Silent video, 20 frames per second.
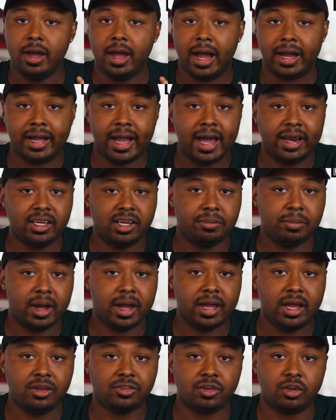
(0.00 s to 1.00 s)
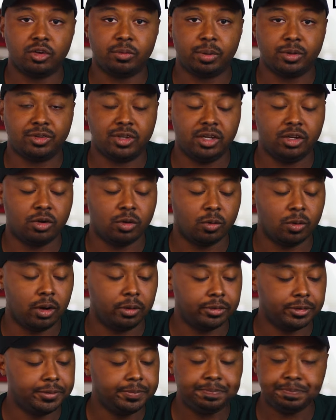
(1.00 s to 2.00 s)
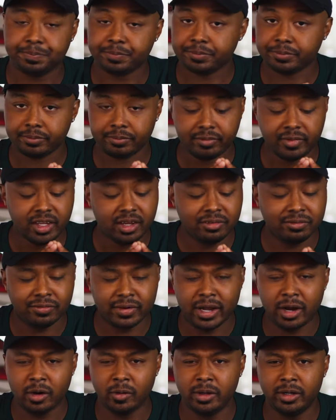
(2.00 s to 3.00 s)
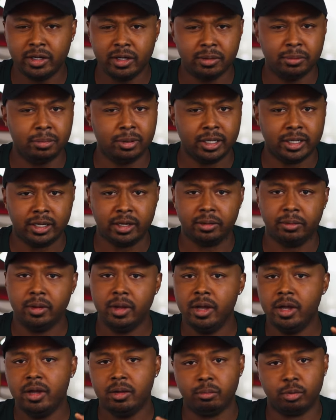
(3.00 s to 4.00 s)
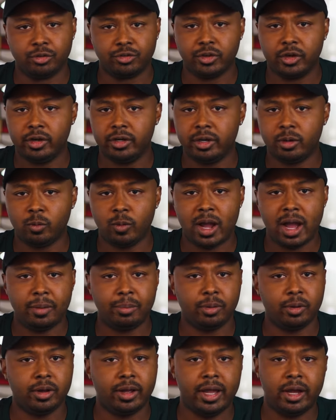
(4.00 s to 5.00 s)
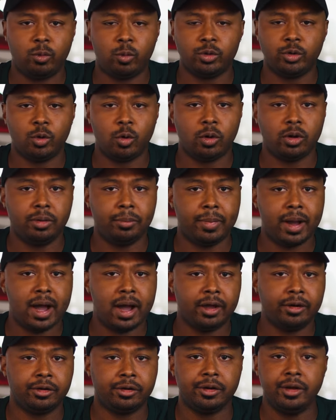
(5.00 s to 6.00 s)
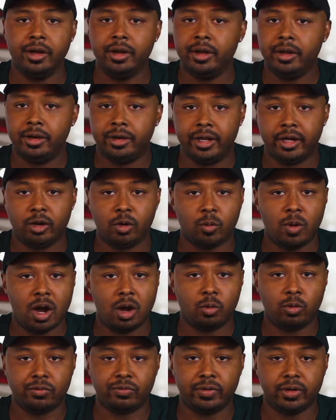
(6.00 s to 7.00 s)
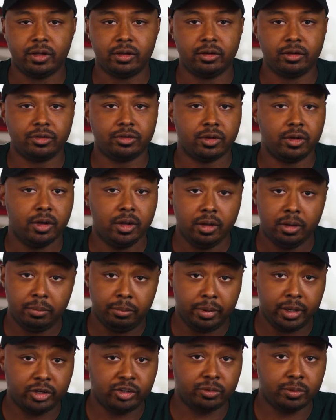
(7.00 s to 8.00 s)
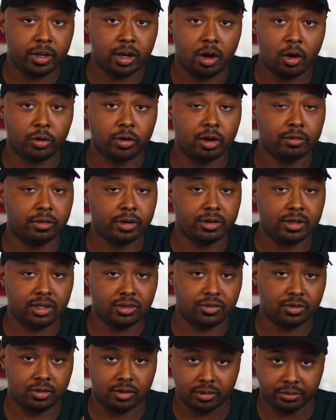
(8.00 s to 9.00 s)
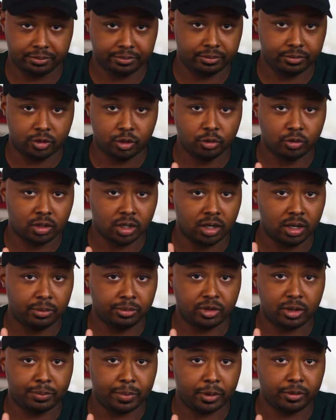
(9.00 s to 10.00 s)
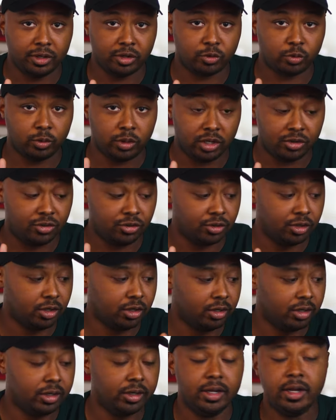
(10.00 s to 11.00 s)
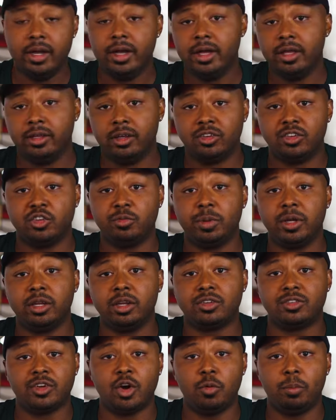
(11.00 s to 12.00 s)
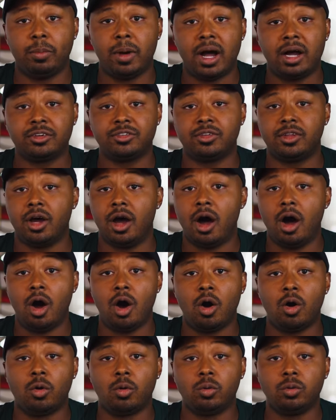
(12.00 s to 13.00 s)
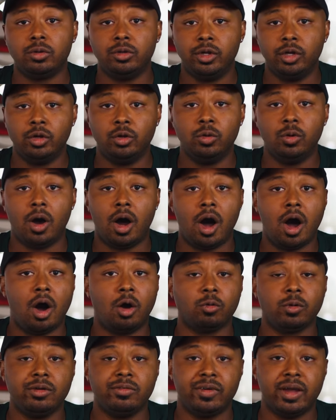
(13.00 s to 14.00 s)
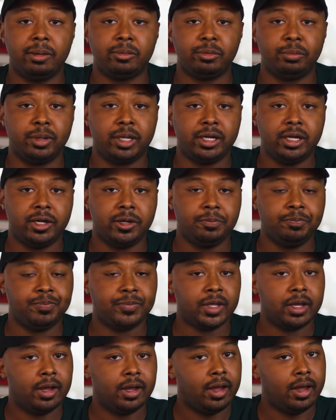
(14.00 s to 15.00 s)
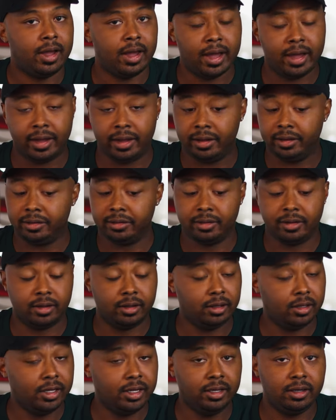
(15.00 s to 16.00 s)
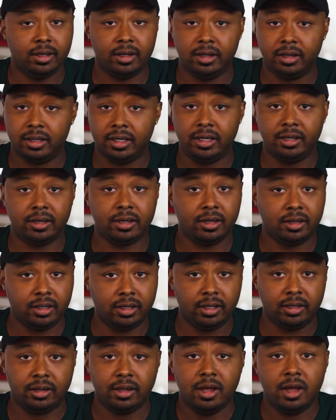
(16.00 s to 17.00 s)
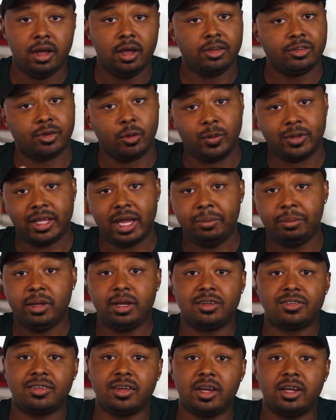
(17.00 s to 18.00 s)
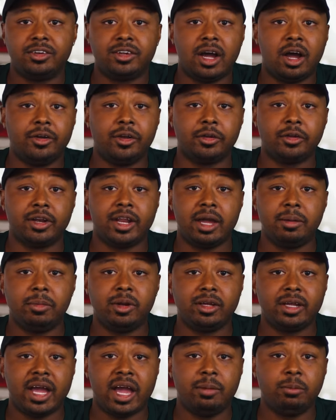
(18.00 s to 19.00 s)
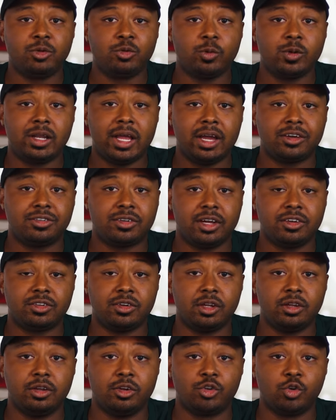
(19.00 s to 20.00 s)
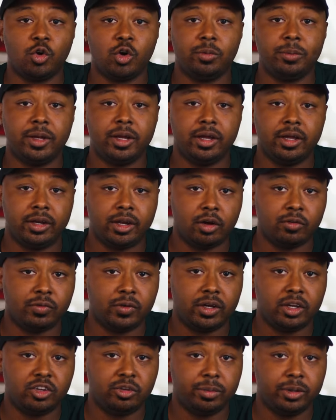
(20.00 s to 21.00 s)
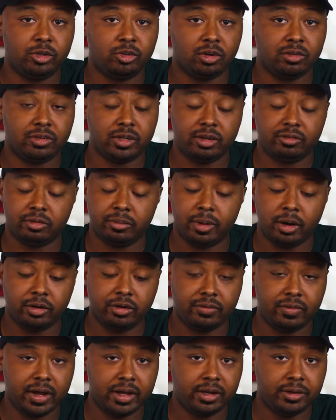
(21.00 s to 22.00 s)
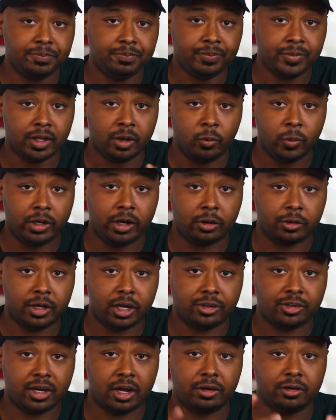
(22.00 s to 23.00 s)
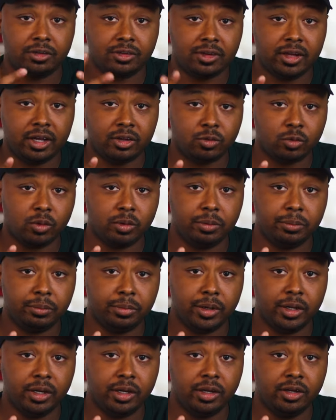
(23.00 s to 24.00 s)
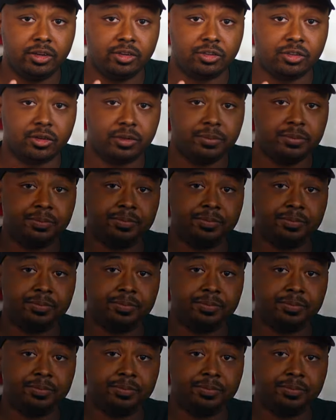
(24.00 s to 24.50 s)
I gotta get my hands on the Petite Corona. Very good blend. Brazilian wrapper, Ecuadorian binder, Nicaraguan fillers, Benjamin Holdover at Dissident. Two thumbs up on this one. This is good. This has been the Soapbox, the all new, all revamped blend. Hey, elite, elite, elite. So with that being said, y'all know the name of the game is relaxation and enjoyment. And don't forget to be driven, never motivated. We're gonna catch y'all in this next one. Peace.